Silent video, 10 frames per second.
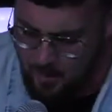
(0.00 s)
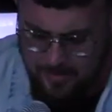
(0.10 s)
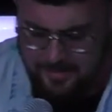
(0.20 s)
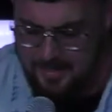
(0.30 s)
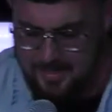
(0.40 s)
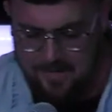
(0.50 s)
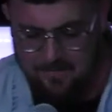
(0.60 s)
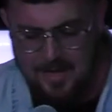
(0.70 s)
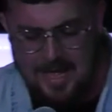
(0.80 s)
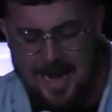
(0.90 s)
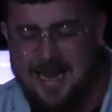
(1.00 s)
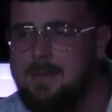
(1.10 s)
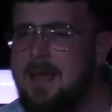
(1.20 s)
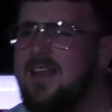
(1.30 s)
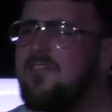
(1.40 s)
wanted to live. And he
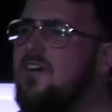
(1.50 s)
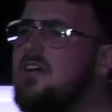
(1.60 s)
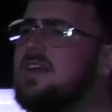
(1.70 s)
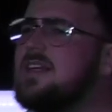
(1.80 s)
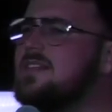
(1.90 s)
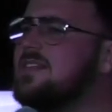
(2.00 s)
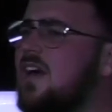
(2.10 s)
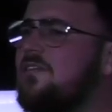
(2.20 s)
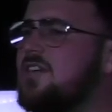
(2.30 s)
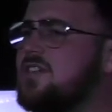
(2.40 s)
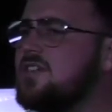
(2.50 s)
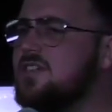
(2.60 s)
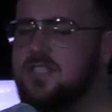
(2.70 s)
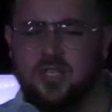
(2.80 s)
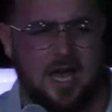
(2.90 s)
made a very selfish
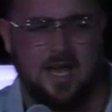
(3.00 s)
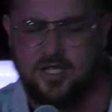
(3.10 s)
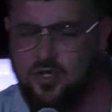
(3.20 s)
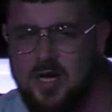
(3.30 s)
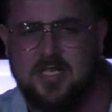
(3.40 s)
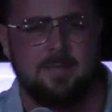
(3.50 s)
choice.